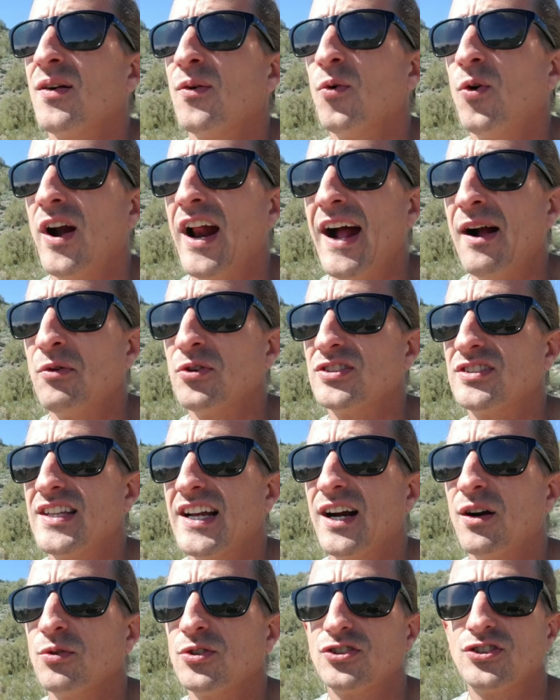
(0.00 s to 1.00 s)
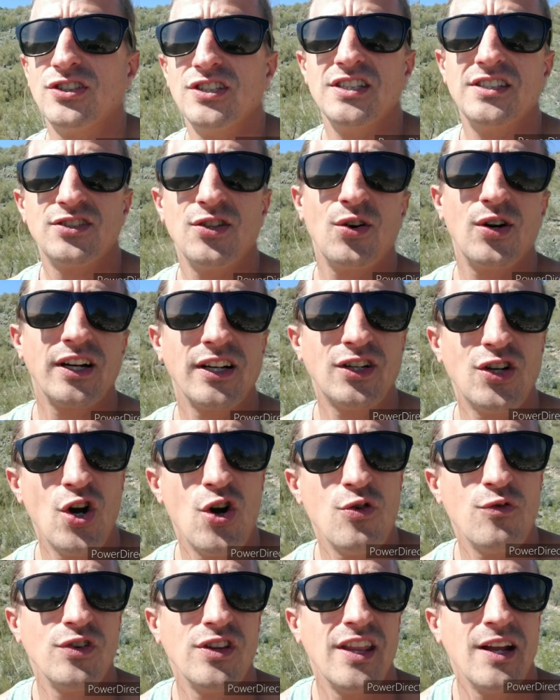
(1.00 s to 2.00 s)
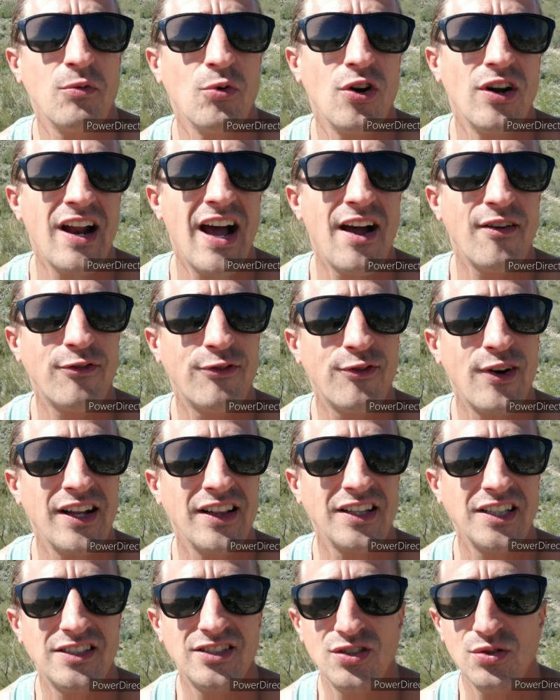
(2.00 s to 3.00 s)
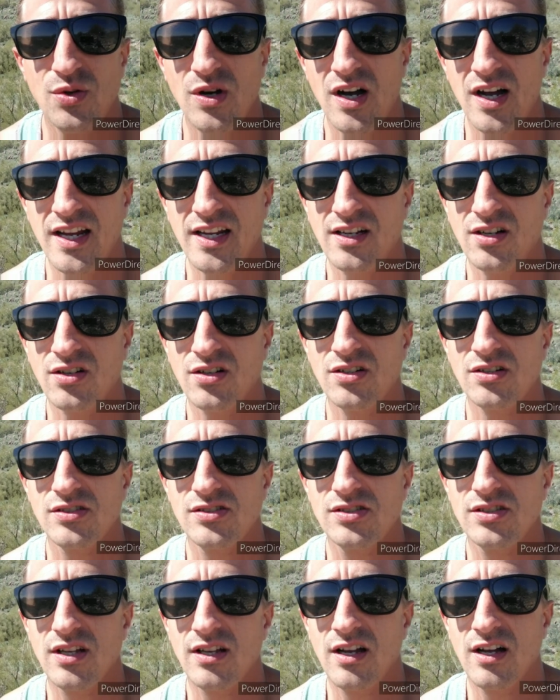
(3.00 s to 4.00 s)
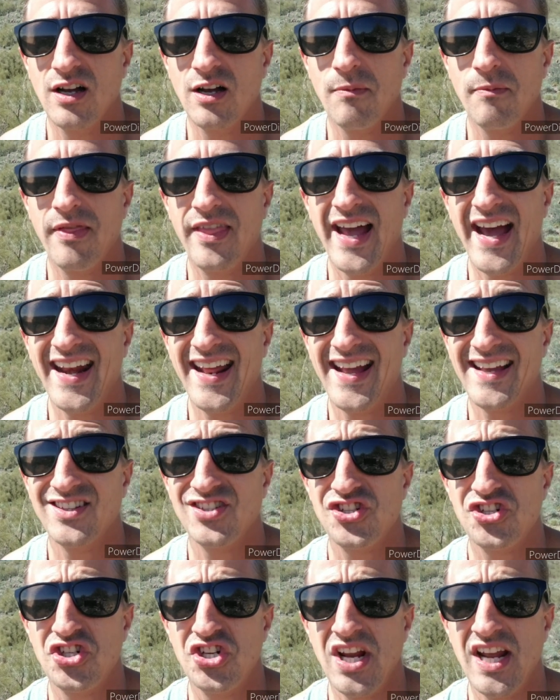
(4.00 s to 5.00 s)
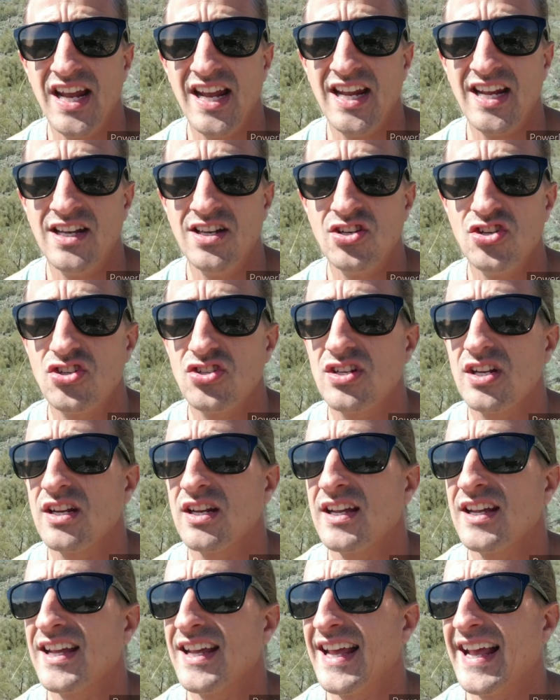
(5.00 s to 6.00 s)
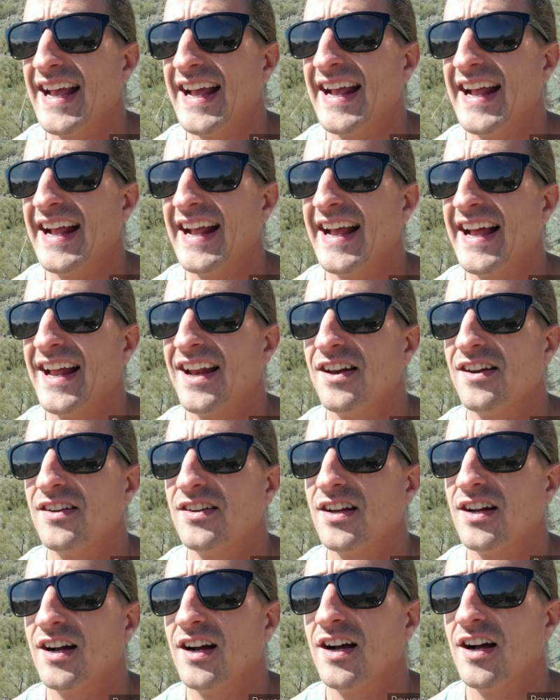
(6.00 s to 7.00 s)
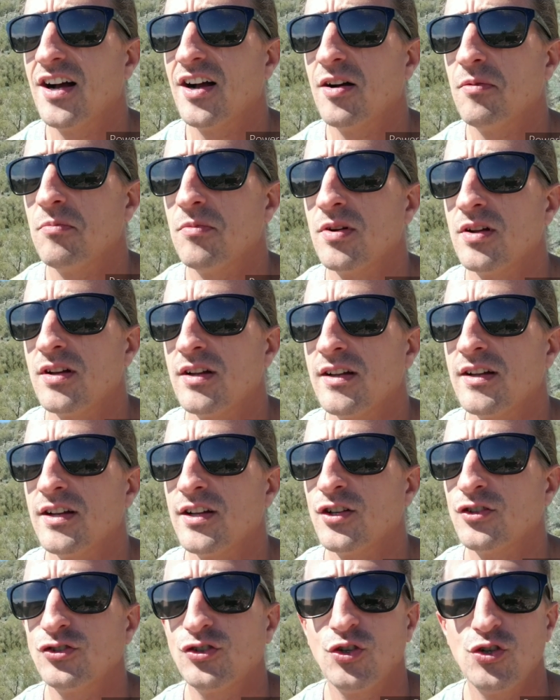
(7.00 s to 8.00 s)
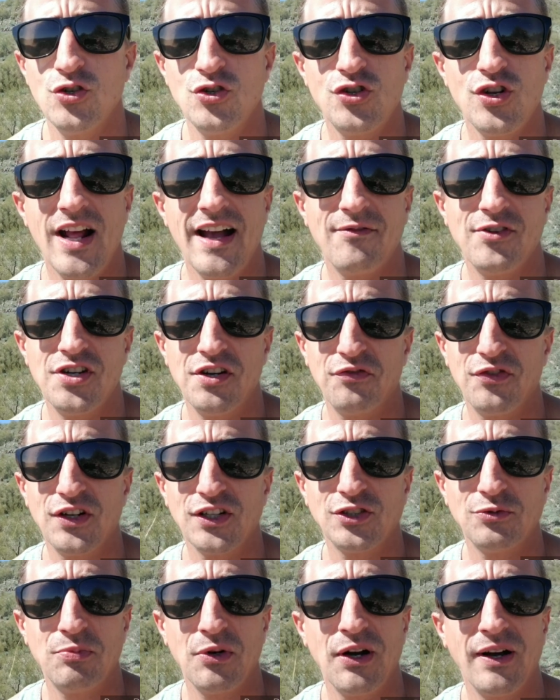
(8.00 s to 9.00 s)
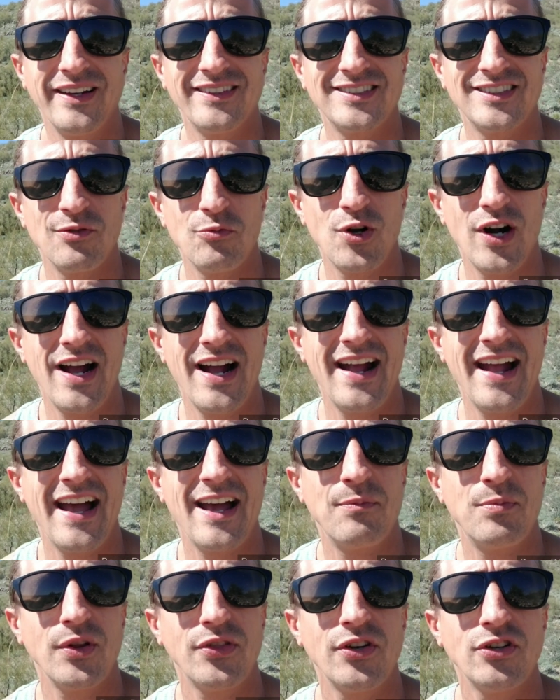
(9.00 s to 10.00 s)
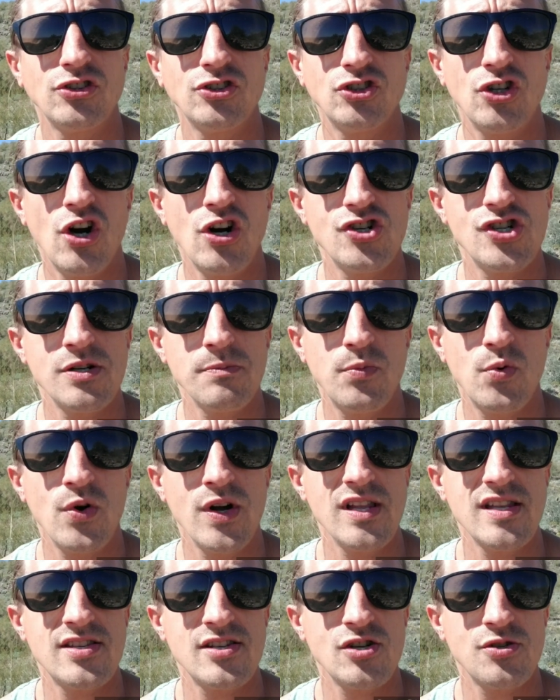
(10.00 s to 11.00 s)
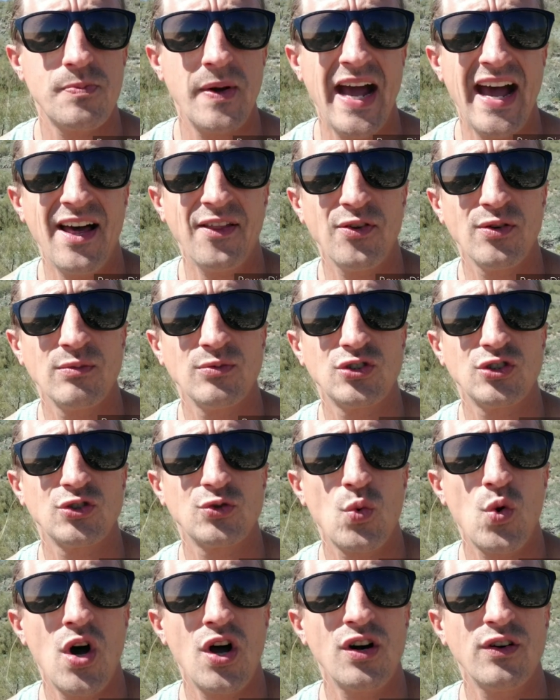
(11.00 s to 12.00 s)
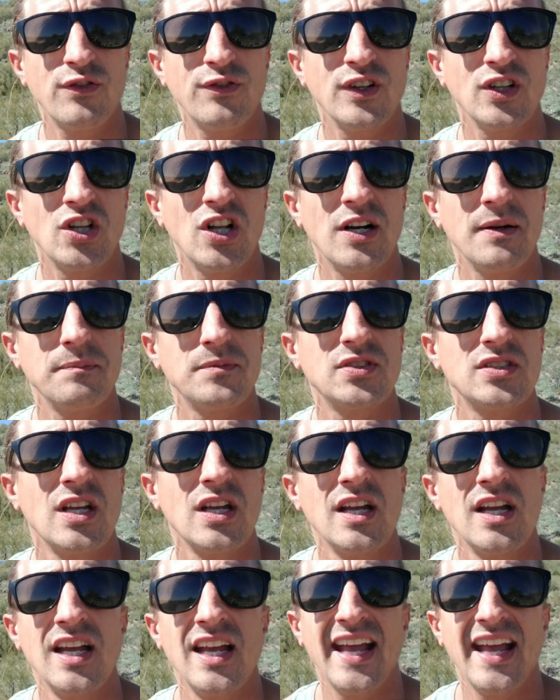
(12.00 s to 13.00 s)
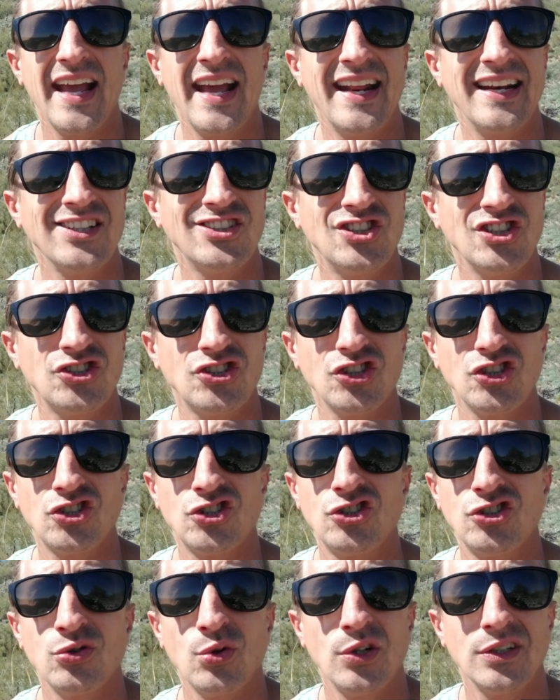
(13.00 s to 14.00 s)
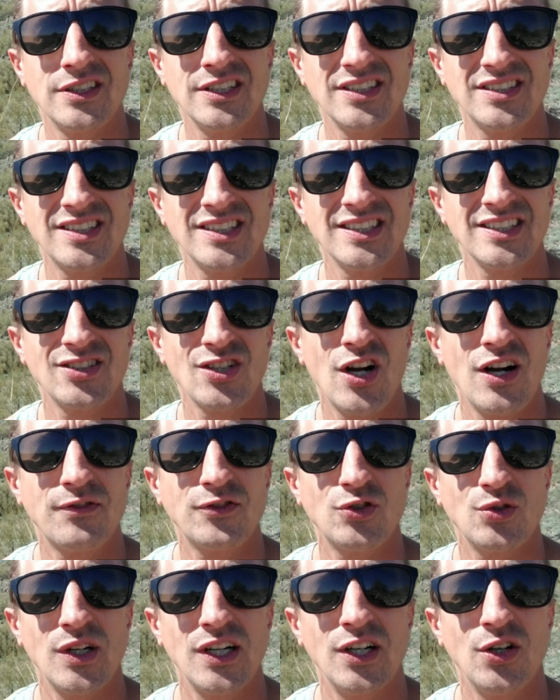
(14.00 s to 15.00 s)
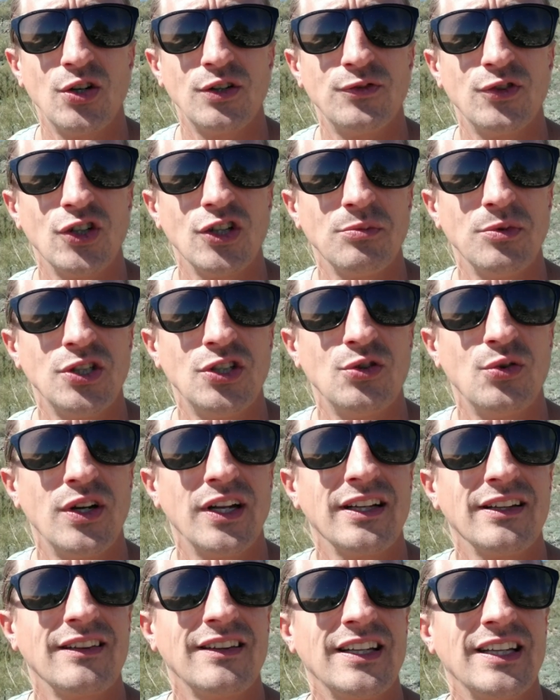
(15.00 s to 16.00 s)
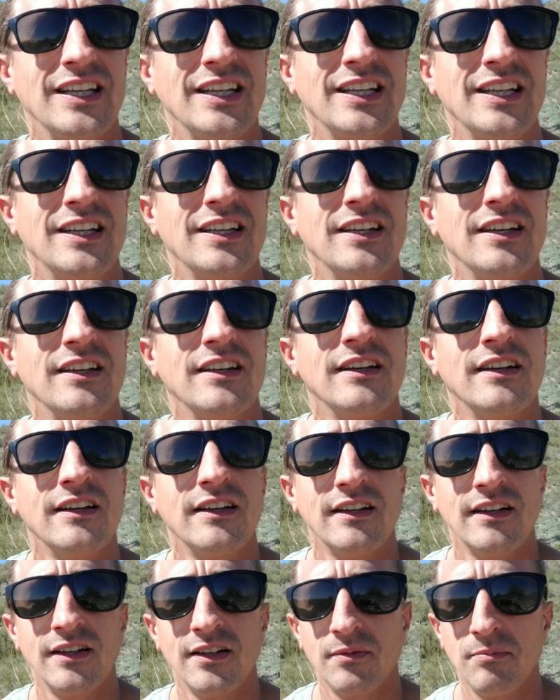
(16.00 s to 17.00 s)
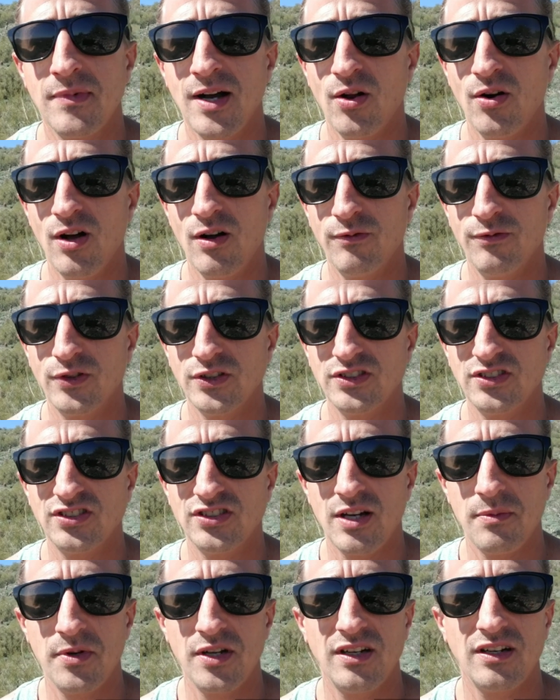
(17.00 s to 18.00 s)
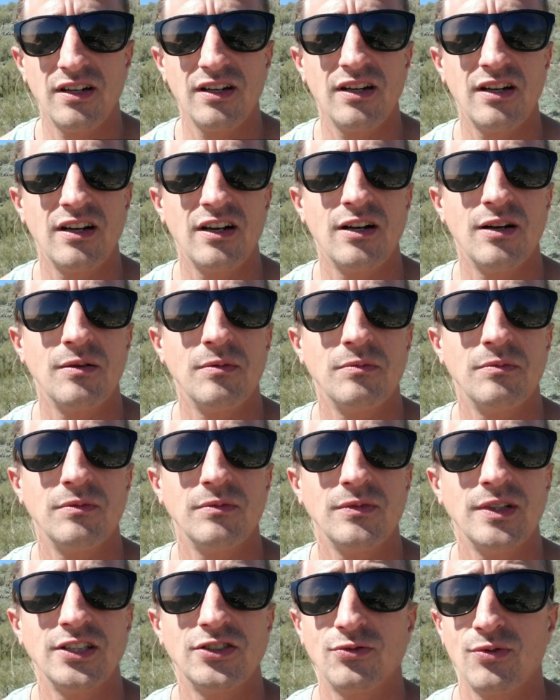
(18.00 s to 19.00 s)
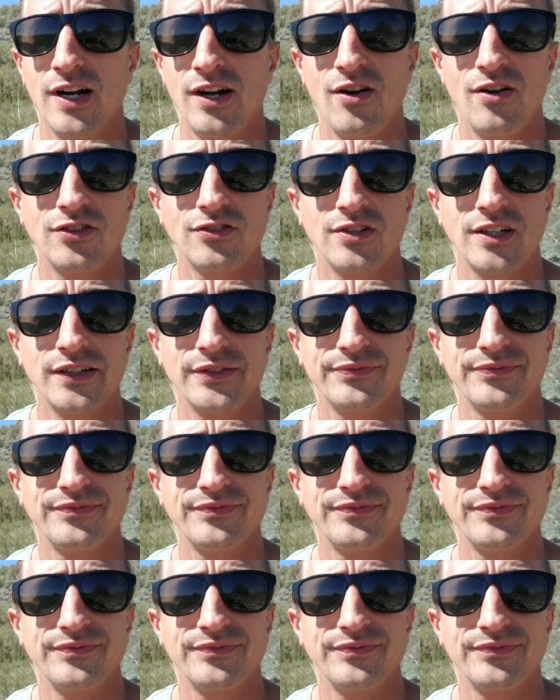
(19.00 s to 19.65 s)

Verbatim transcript: When I was there, it was during COVID. They were not friendly to hikers. Um, that has changed, and um, so you should have a different experience than what I had. But there's charging points, there's bathrooms, there's water fill-ups, and it's just a short distance off trail. If you're going to be doing the Mount Humphreys Summit, um, it's right on trail.